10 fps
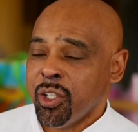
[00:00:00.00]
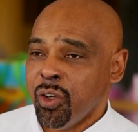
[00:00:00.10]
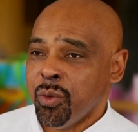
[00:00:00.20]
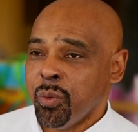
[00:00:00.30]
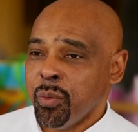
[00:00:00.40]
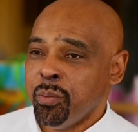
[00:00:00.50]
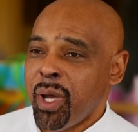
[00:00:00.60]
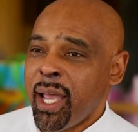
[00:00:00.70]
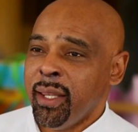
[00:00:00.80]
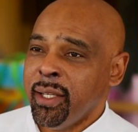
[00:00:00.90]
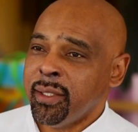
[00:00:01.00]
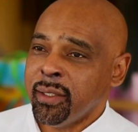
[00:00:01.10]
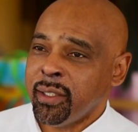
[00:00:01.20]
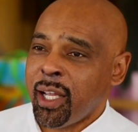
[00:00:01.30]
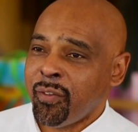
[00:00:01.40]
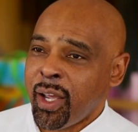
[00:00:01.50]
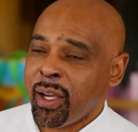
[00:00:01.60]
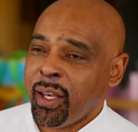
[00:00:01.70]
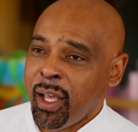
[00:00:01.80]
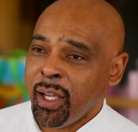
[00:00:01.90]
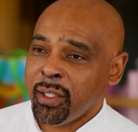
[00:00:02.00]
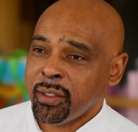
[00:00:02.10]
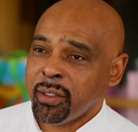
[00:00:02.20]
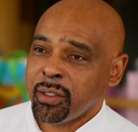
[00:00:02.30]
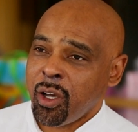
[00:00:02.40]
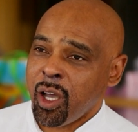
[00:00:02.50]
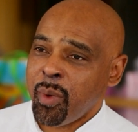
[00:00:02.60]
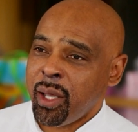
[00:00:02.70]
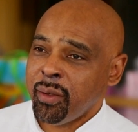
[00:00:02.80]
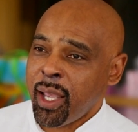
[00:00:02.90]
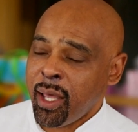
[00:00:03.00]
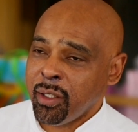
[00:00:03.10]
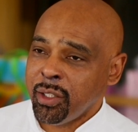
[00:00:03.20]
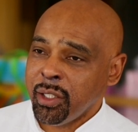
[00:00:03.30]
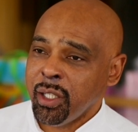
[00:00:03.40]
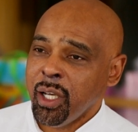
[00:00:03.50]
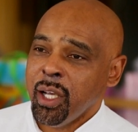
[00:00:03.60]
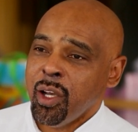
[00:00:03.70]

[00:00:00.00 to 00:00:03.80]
So by listening to a lot of our clients talk about allergies,